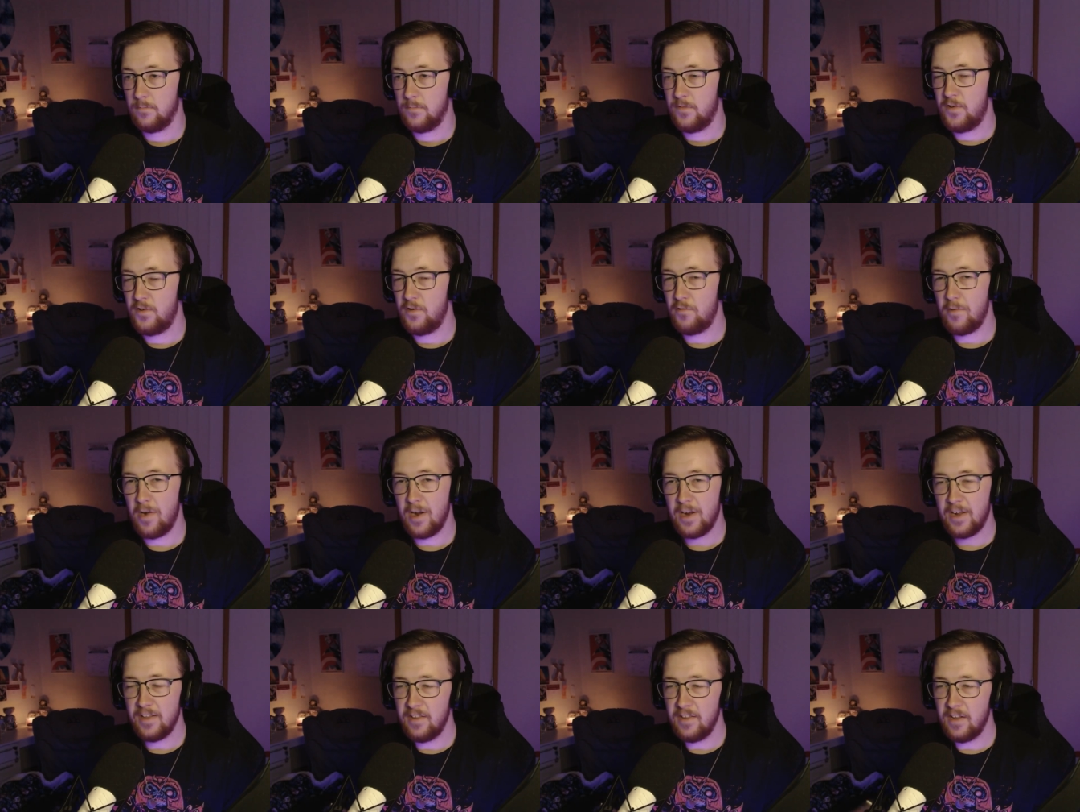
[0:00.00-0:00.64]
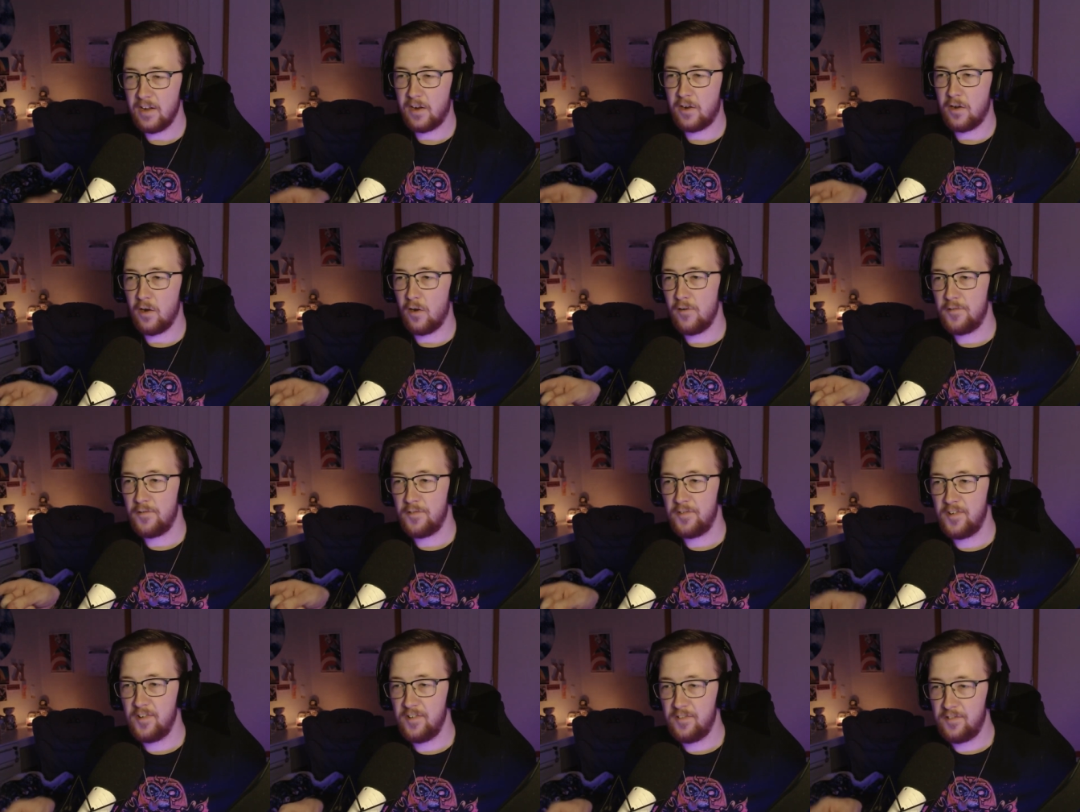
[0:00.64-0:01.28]
Do you reckon the
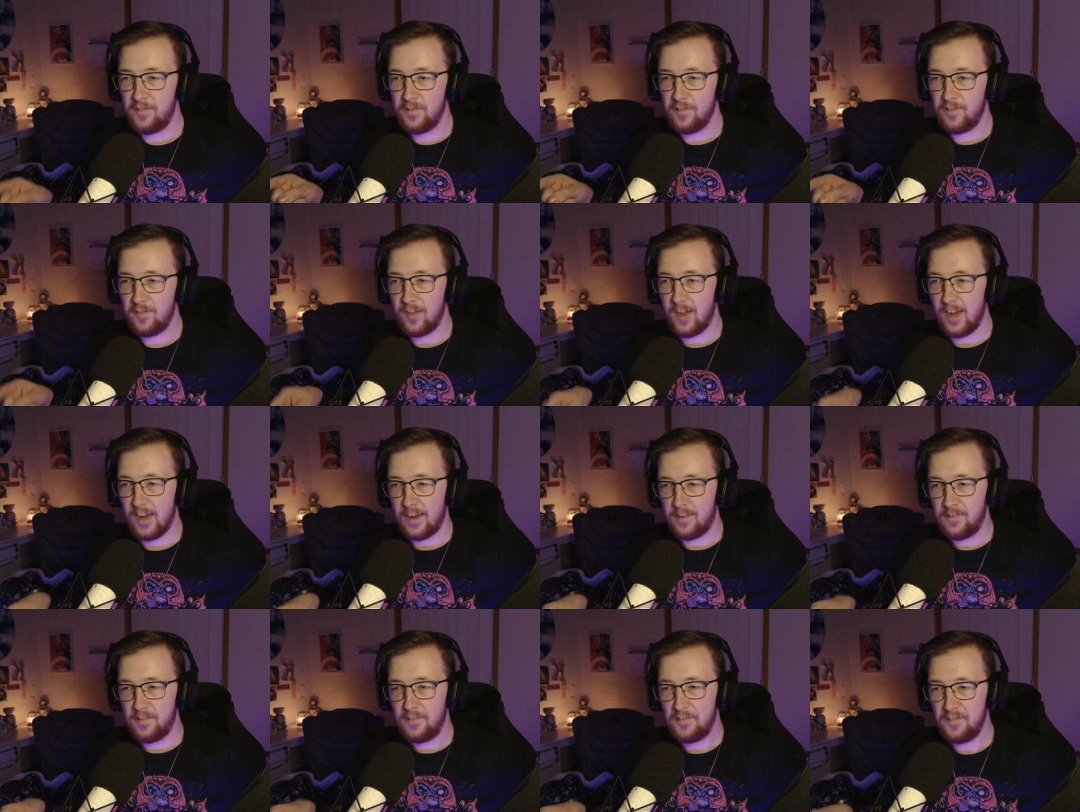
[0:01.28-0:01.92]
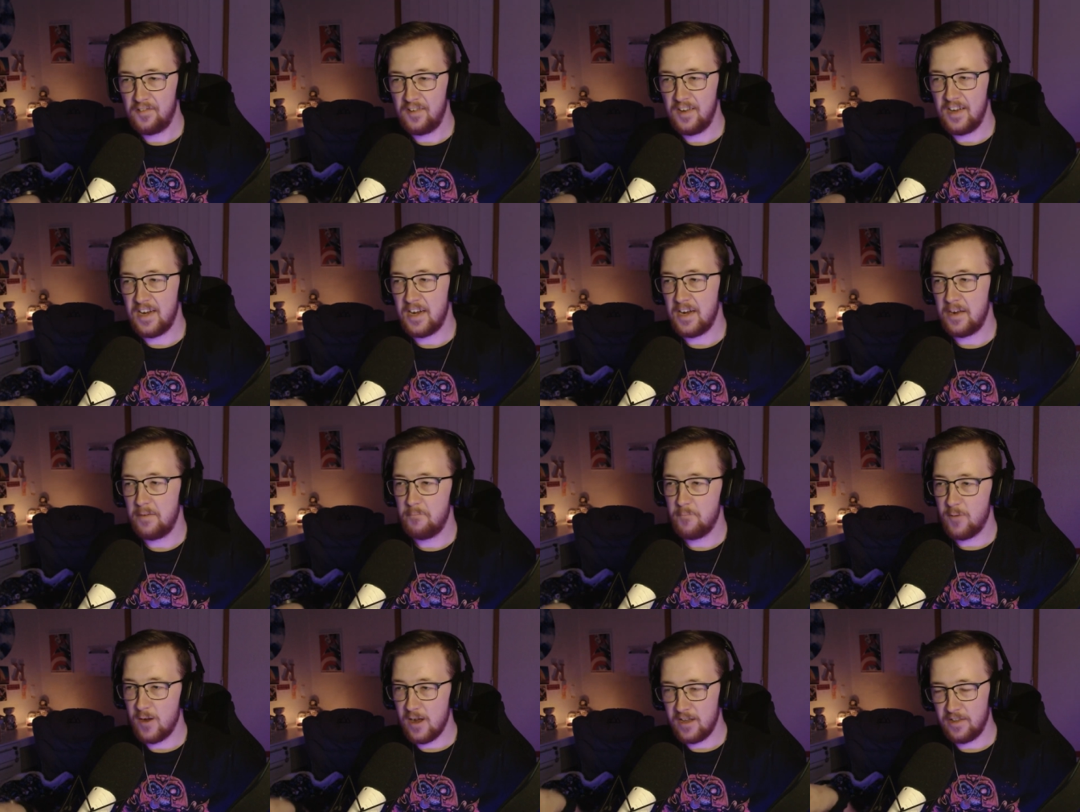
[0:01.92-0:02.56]
ghost is just like sitting
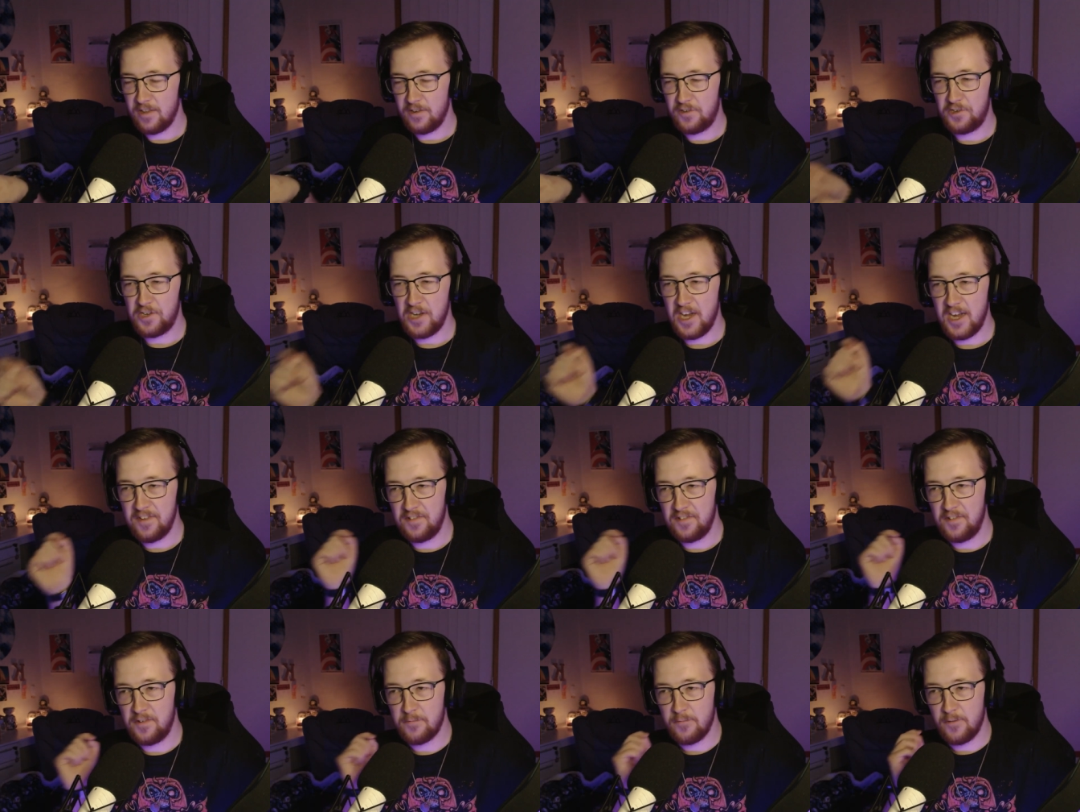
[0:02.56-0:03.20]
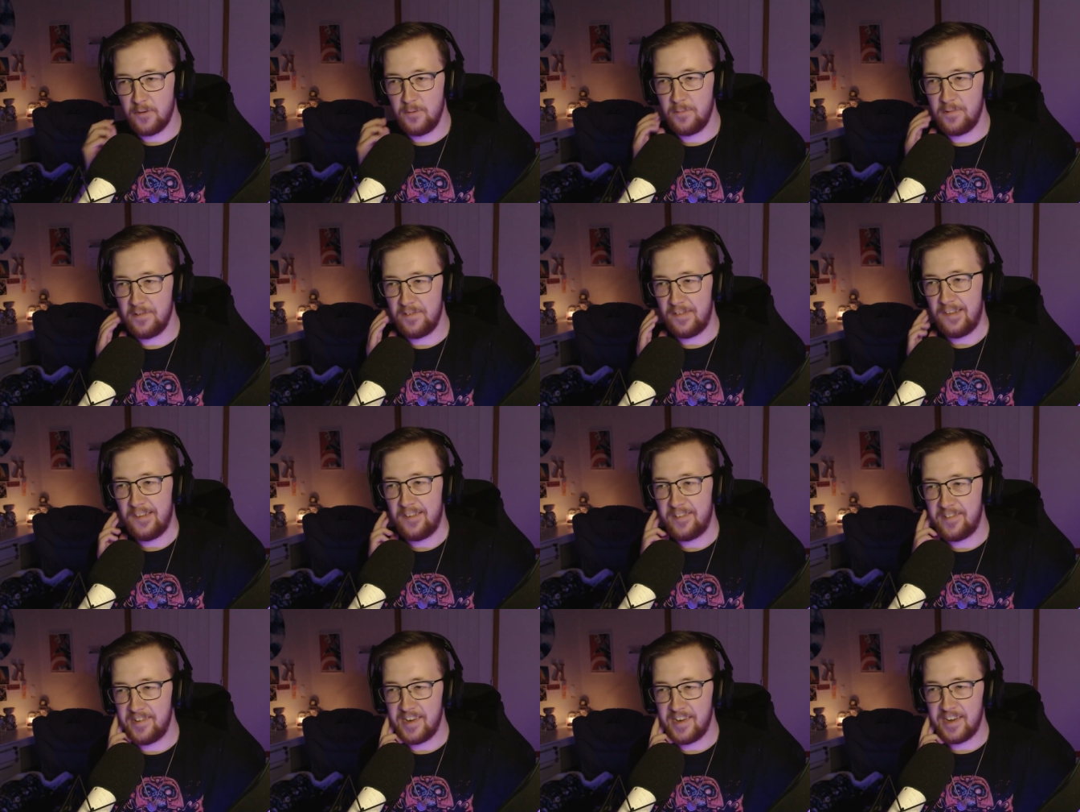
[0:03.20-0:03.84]
in one of the chairs in the room, just
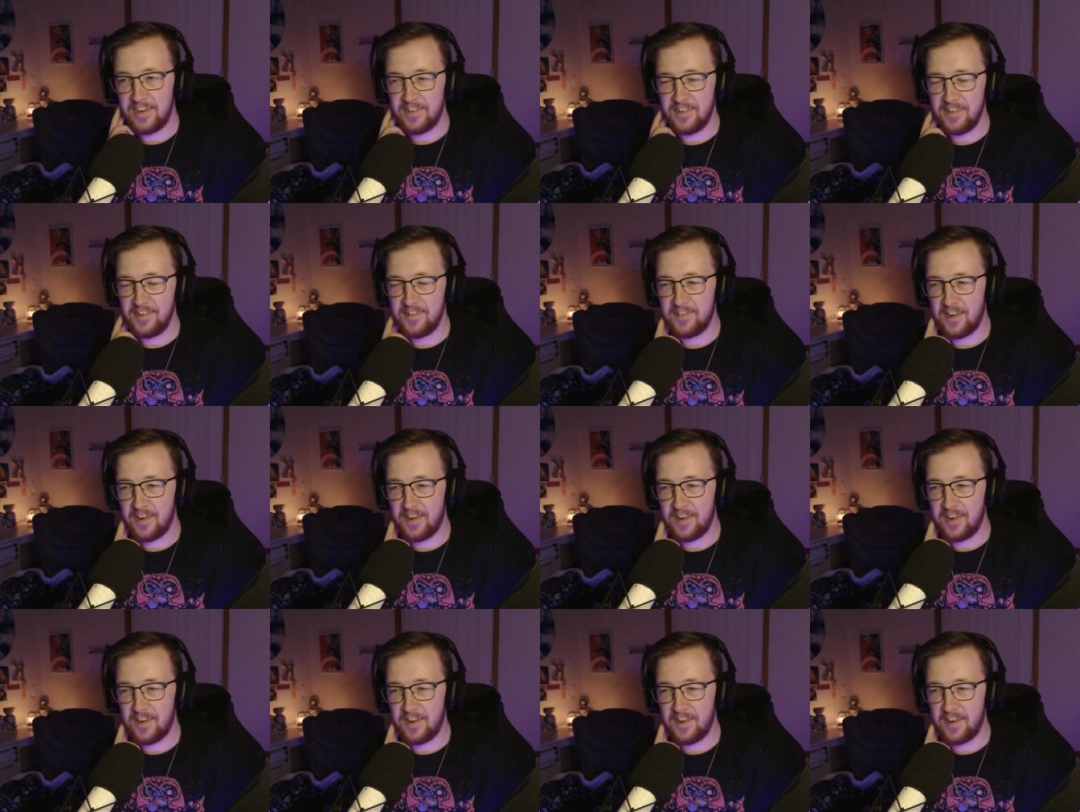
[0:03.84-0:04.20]
listening to this,